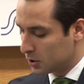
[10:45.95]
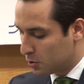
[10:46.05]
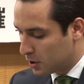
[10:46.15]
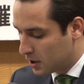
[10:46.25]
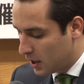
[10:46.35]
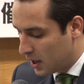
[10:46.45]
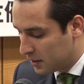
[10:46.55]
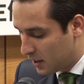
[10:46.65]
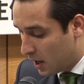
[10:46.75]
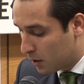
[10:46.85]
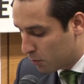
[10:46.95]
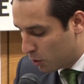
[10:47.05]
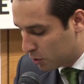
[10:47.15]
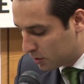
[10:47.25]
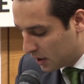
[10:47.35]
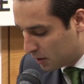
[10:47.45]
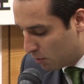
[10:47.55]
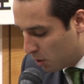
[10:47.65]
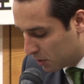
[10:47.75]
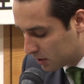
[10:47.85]
Turkey and the Arab world at the
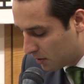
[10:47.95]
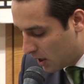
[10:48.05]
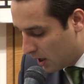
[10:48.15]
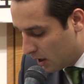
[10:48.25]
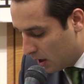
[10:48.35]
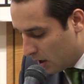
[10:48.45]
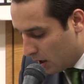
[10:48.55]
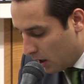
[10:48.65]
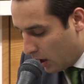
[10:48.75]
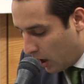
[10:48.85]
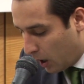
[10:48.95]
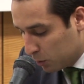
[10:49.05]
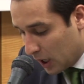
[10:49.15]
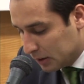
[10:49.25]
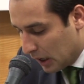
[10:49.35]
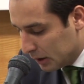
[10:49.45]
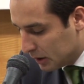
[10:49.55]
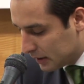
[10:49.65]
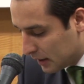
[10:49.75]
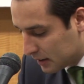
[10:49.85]
moment, I would like to
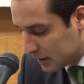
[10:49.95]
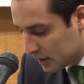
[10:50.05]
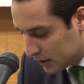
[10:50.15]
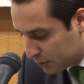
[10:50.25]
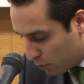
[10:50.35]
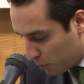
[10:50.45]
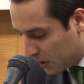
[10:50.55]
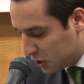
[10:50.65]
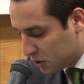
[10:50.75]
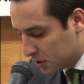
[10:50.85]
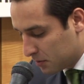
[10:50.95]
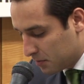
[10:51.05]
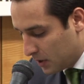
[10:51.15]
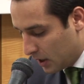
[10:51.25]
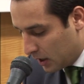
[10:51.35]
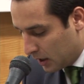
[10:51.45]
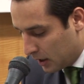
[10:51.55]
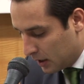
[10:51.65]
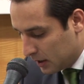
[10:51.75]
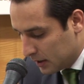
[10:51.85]
argue that the transformation
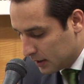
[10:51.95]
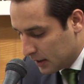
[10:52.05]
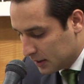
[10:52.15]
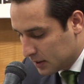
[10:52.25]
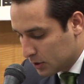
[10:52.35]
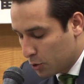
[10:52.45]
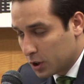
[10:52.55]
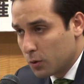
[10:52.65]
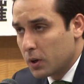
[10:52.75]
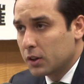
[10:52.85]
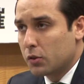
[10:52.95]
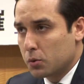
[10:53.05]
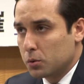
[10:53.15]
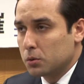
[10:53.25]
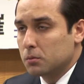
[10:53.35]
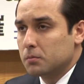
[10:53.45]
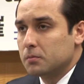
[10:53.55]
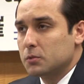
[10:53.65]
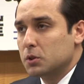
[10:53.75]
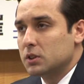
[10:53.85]
that Turkey went through
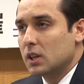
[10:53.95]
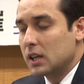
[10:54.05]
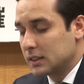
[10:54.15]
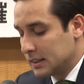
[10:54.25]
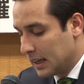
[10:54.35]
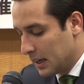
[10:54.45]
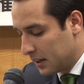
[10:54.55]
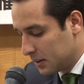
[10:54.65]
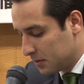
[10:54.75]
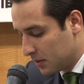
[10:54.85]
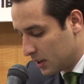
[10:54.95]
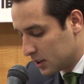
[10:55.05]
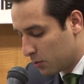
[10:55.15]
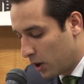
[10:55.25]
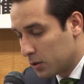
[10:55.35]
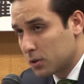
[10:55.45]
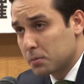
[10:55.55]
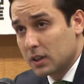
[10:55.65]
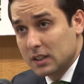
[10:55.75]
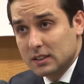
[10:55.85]
during the last decade is one of the
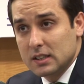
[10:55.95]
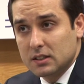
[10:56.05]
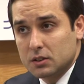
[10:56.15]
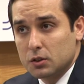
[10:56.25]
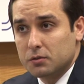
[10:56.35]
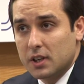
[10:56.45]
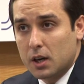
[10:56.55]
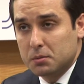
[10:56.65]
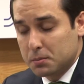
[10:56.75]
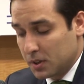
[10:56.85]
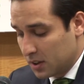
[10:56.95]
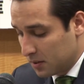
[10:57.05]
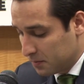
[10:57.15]
predecessors of the Arab Spring.